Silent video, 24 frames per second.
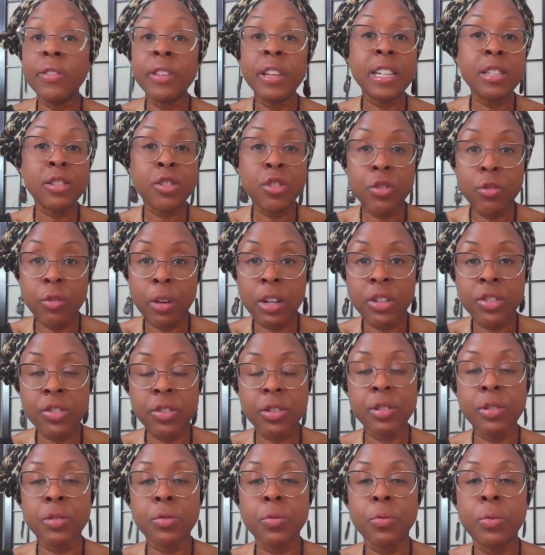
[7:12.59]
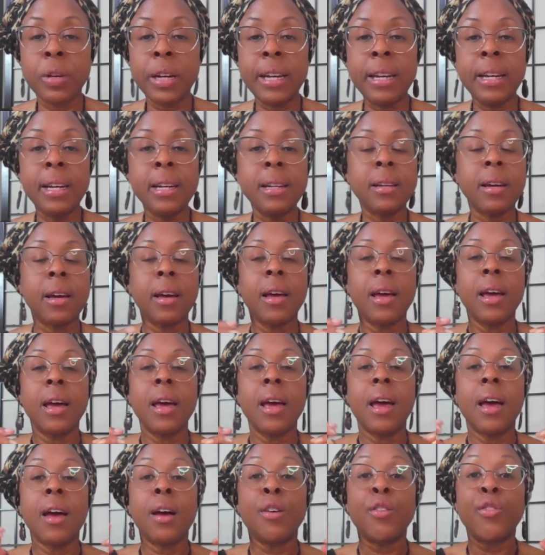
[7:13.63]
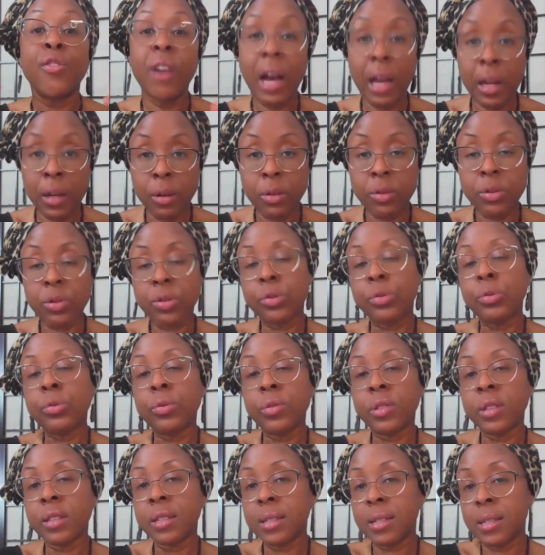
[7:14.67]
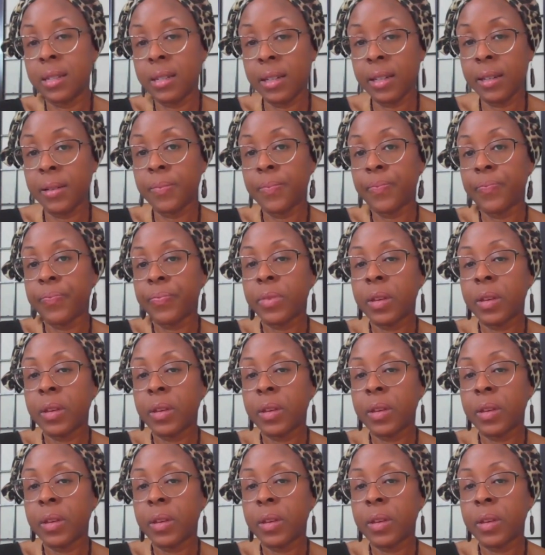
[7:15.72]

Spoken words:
the instructions read, follow to the T.